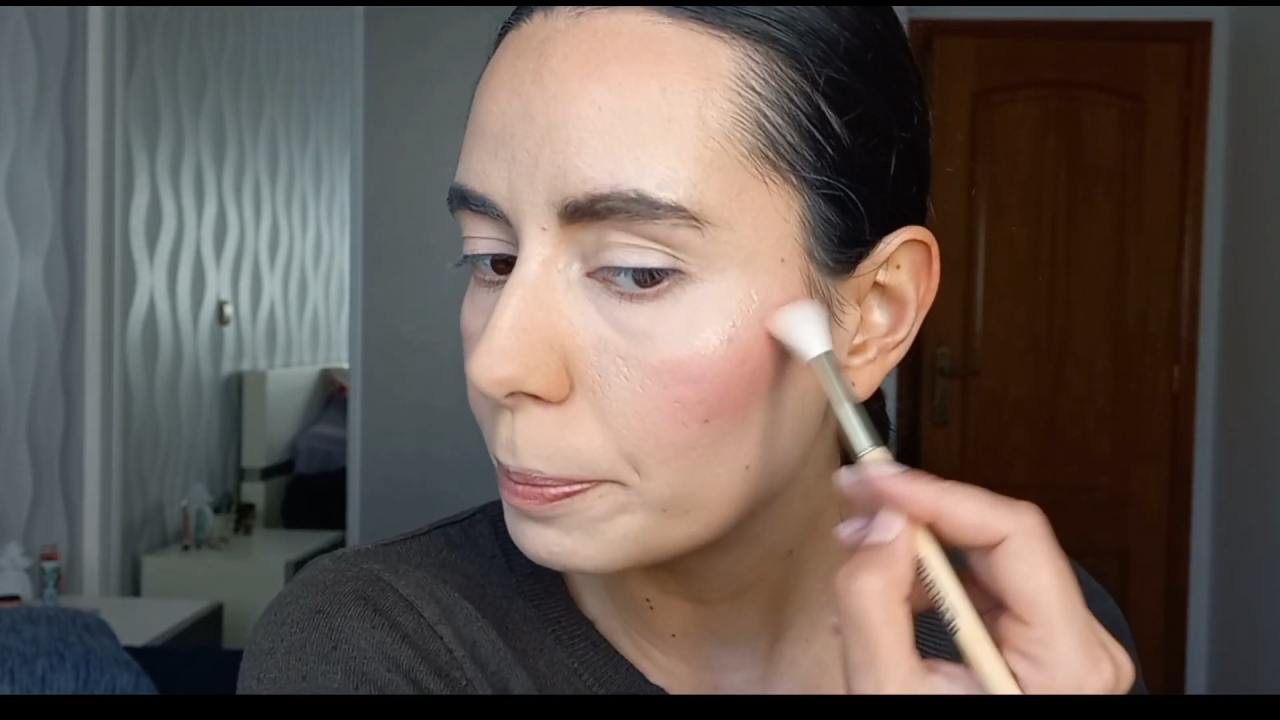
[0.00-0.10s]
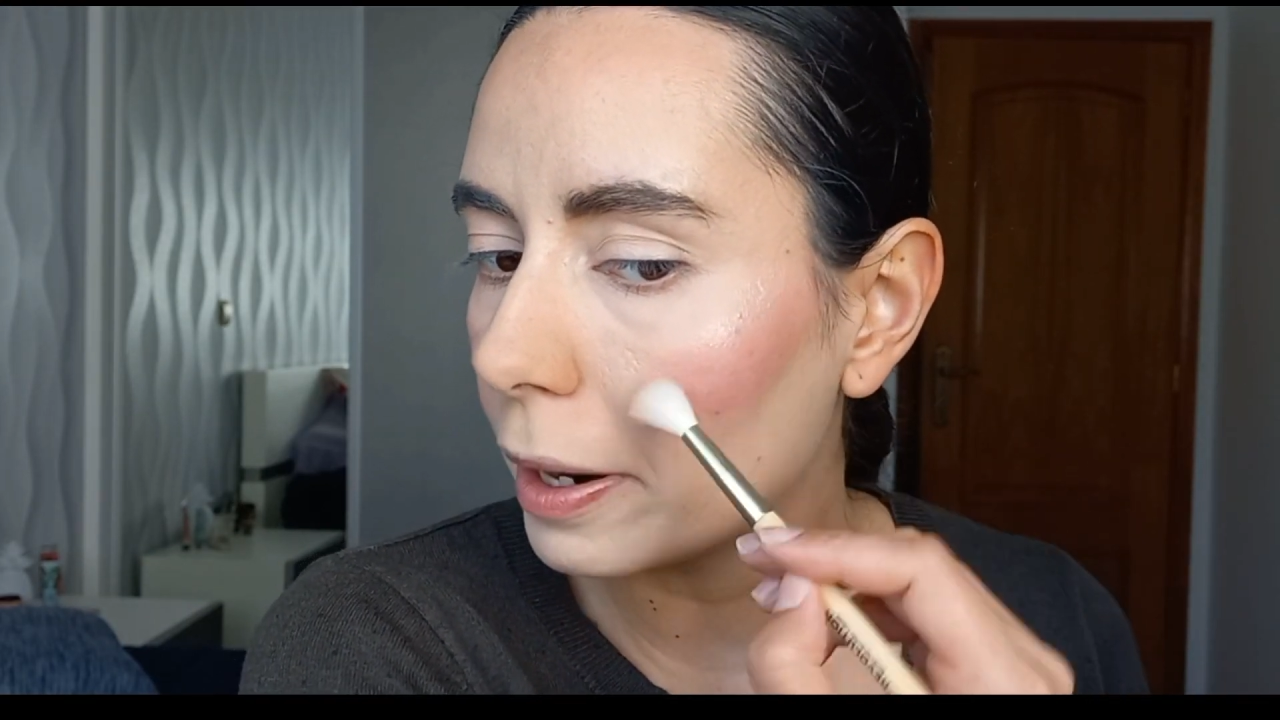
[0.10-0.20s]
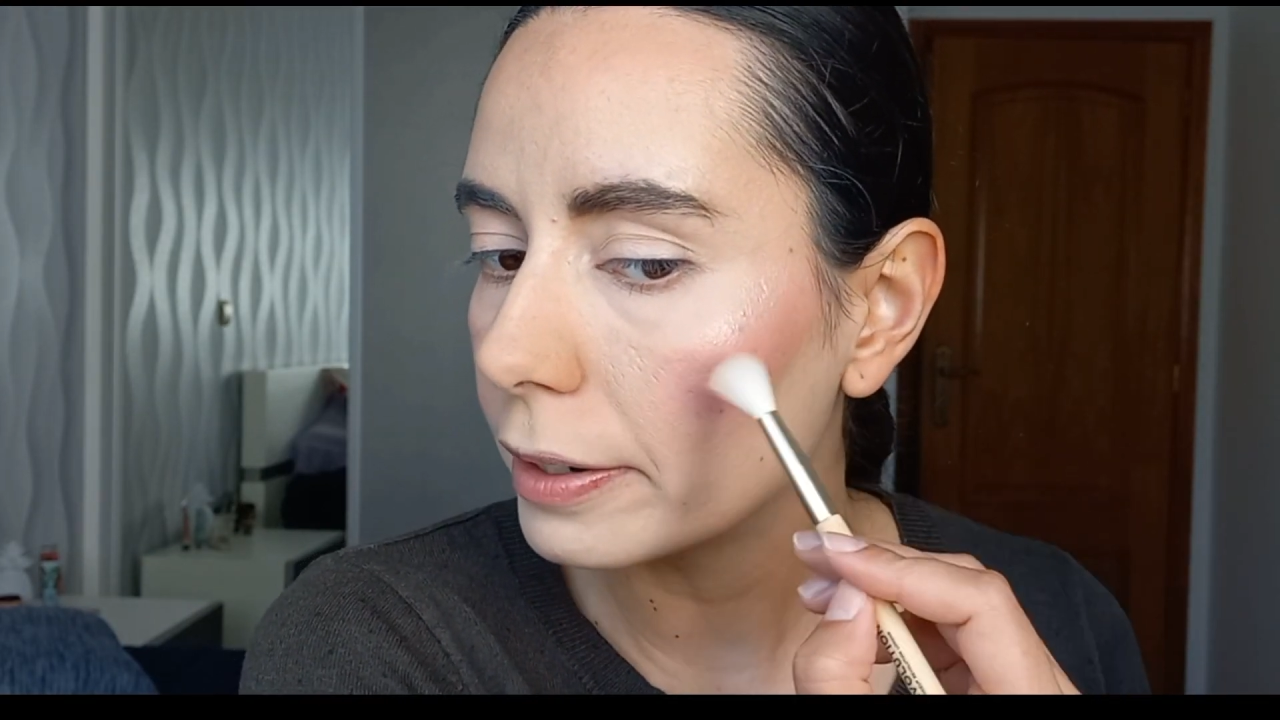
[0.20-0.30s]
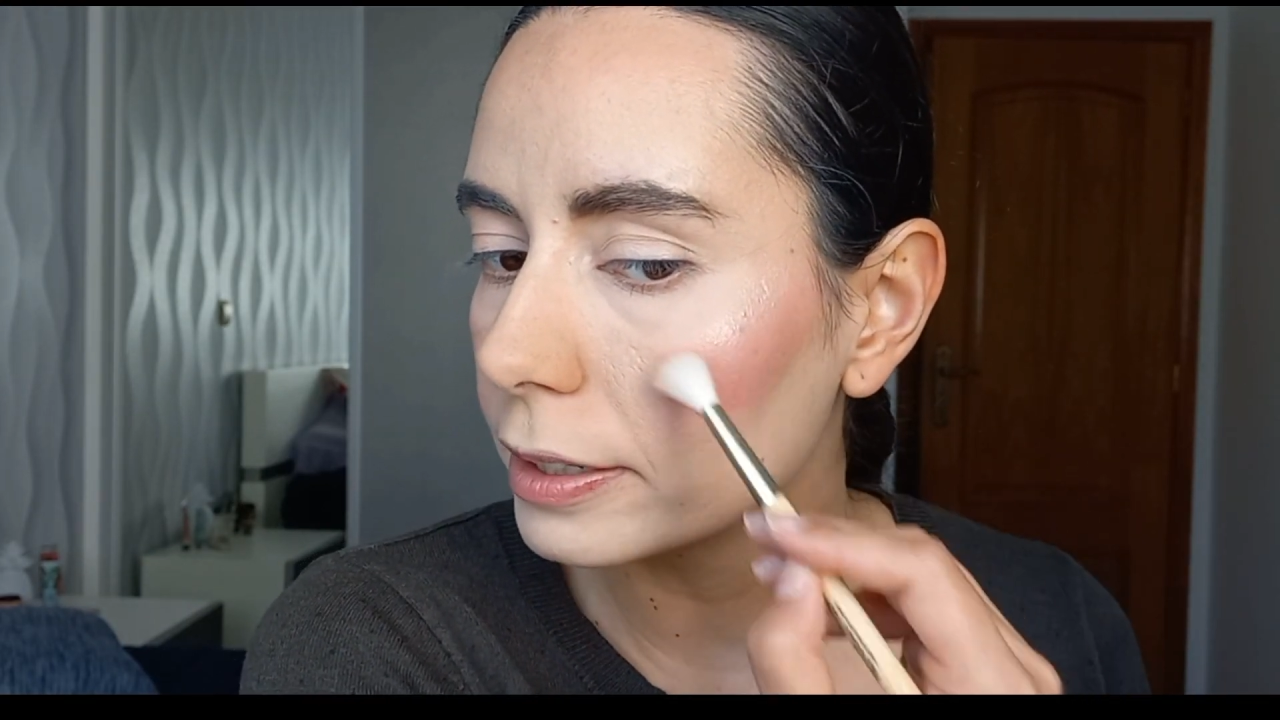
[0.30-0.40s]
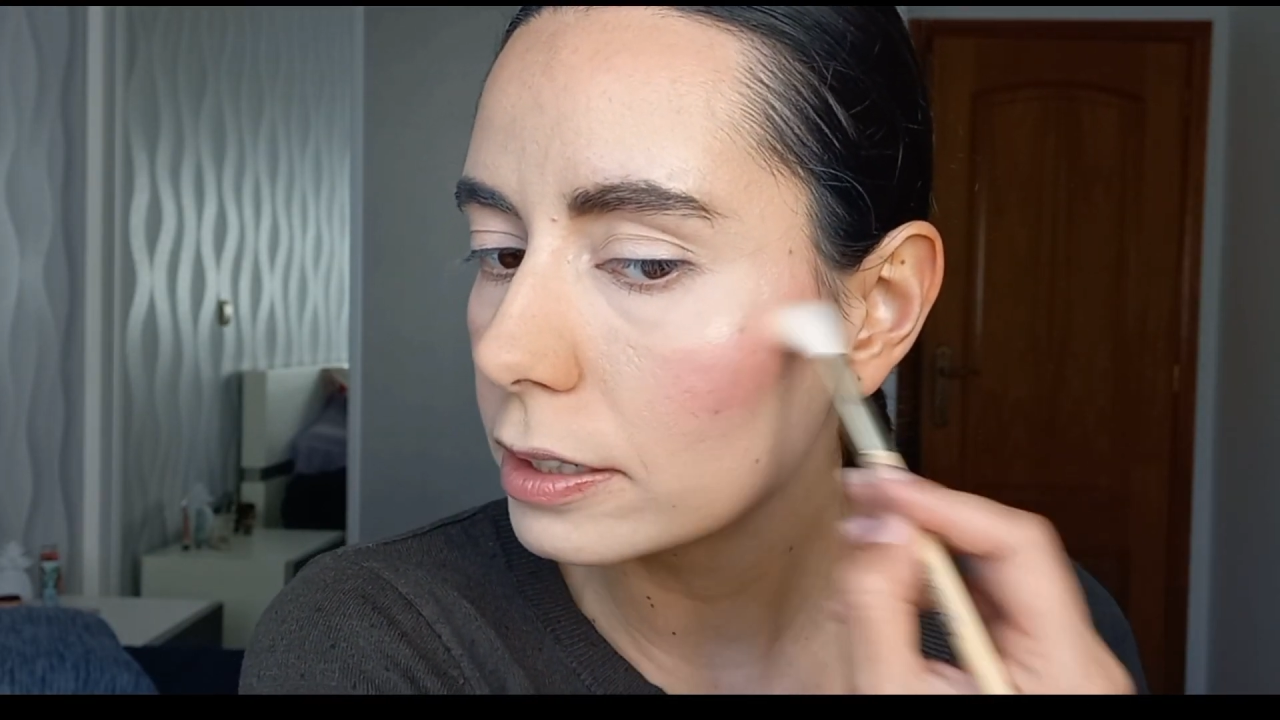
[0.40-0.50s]

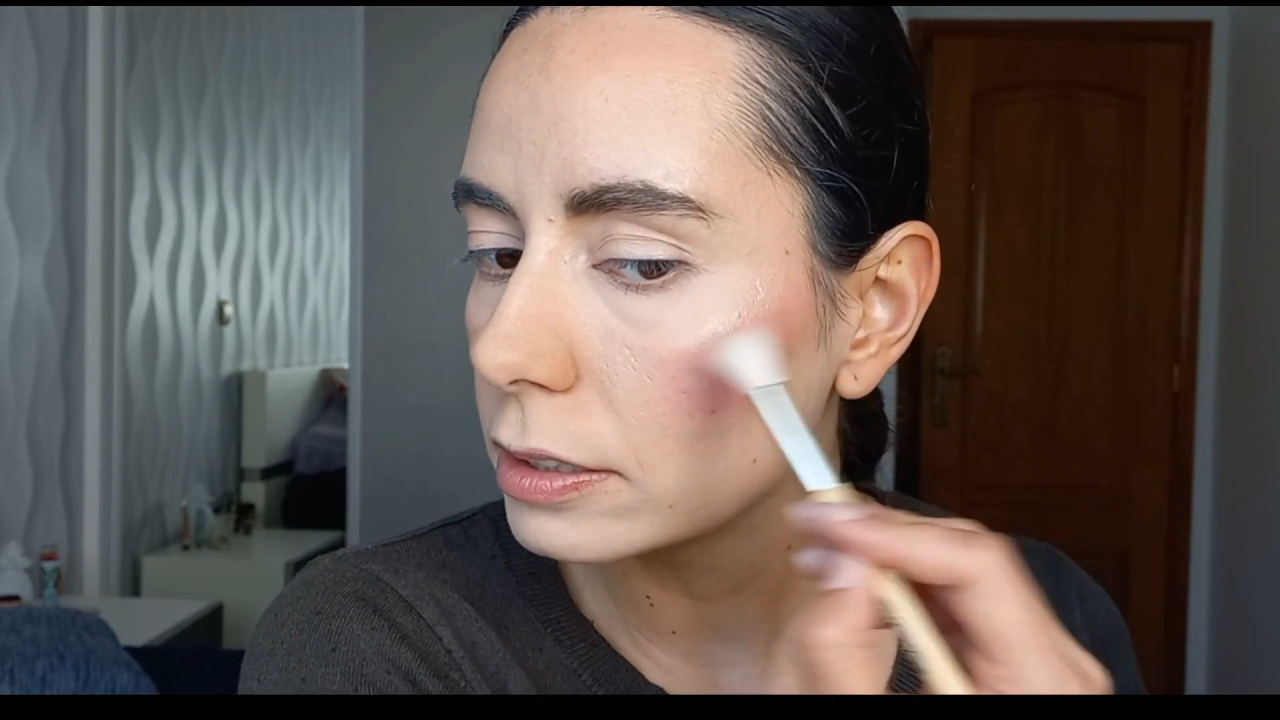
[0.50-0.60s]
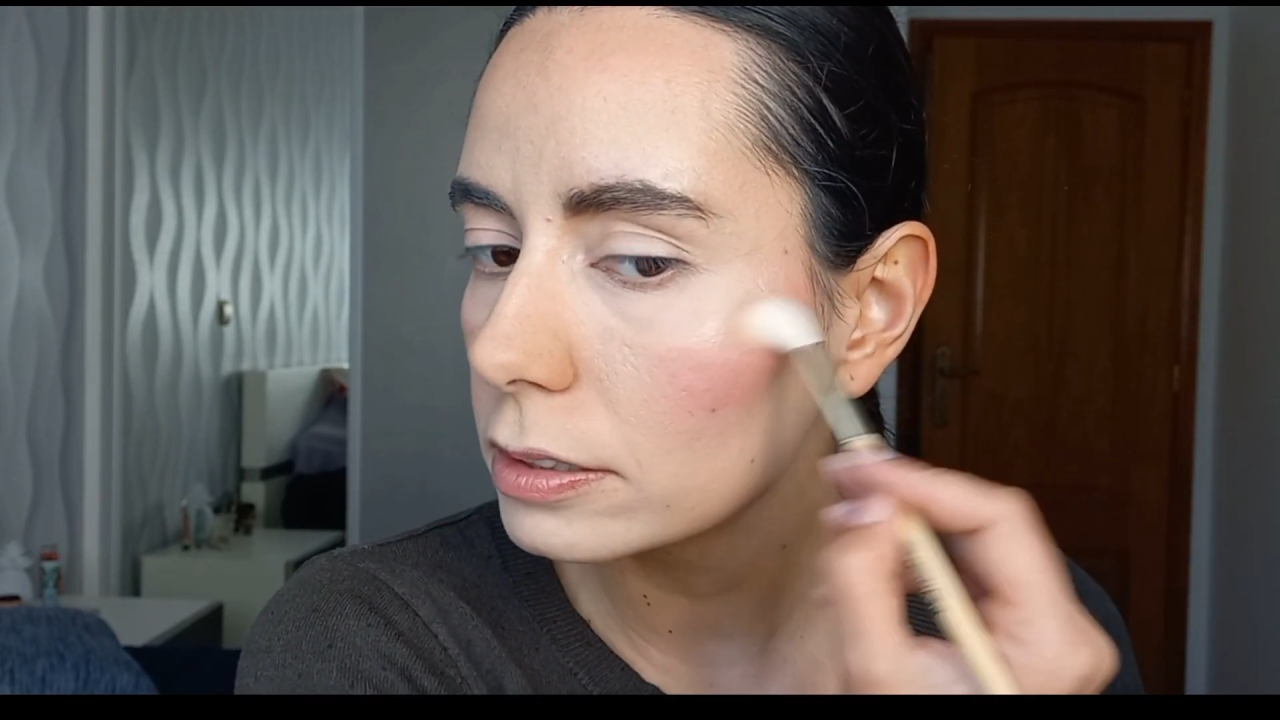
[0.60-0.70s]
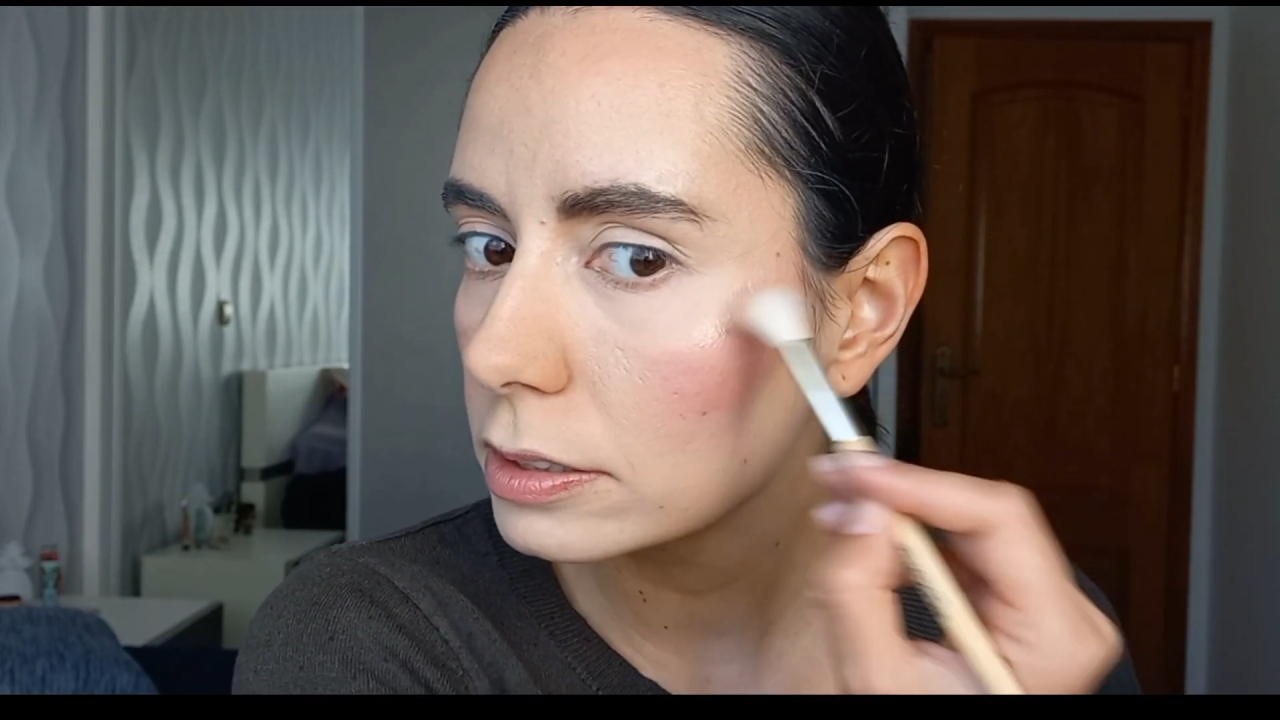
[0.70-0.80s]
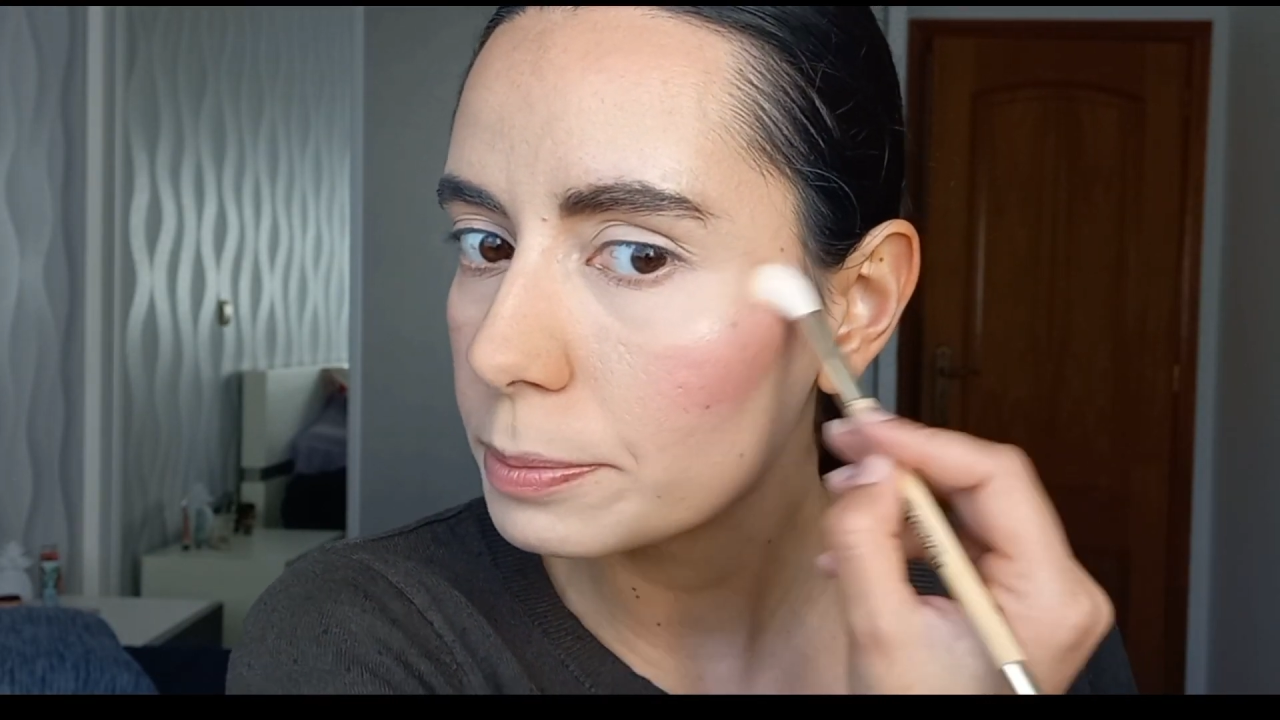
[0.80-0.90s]
particles,